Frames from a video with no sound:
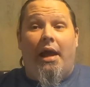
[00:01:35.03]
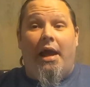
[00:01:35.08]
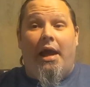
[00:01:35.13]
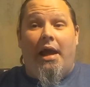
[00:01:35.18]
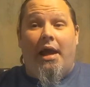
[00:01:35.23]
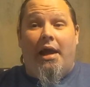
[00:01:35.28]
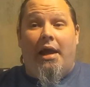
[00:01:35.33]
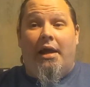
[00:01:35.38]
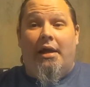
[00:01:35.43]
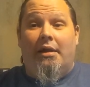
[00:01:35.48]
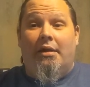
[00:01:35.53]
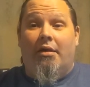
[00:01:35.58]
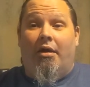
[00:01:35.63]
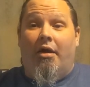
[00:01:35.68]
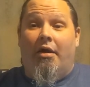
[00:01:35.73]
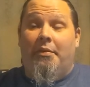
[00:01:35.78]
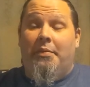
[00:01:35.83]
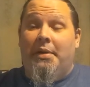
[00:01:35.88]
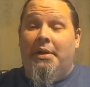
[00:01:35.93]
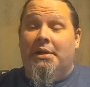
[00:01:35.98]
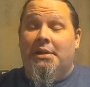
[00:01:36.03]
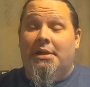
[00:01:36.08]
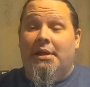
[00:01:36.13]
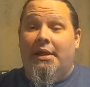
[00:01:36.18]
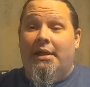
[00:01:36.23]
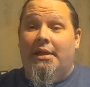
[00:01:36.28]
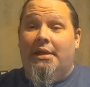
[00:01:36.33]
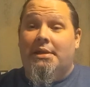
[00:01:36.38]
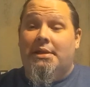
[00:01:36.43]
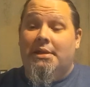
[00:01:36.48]
And
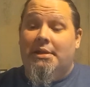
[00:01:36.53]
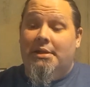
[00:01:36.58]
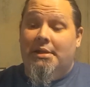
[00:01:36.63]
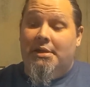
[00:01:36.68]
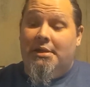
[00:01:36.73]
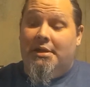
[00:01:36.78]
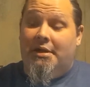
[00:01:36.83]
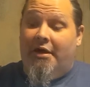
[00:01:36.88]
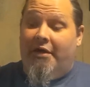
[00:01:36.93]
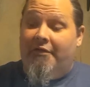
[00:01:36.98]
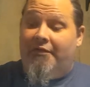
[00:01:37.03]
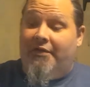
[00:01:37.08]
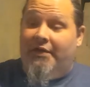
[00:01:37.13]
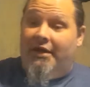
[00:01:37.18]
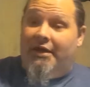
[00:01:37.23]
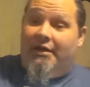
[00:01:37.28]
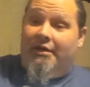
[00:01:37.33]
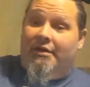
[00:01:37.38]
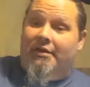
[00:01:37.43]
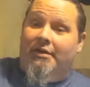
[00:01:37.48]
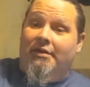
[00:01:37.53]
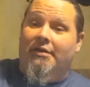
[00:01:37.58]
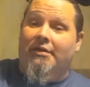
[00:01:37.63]
obviously, this isn't stuff that...